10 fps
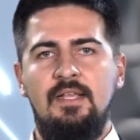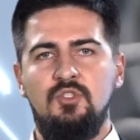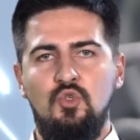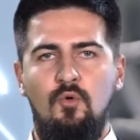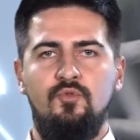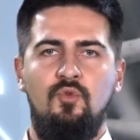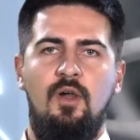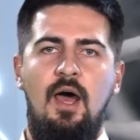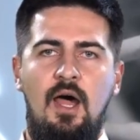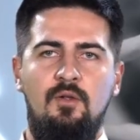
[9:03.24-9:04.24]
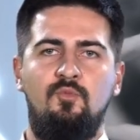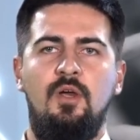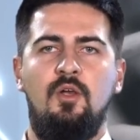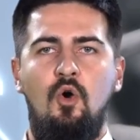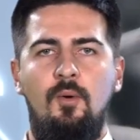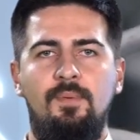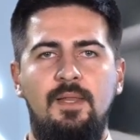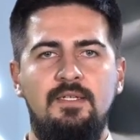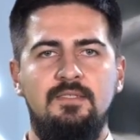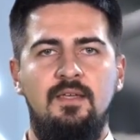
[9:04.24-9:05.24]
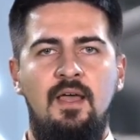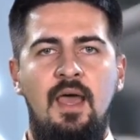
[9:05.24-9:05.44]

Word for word: and software hardware complex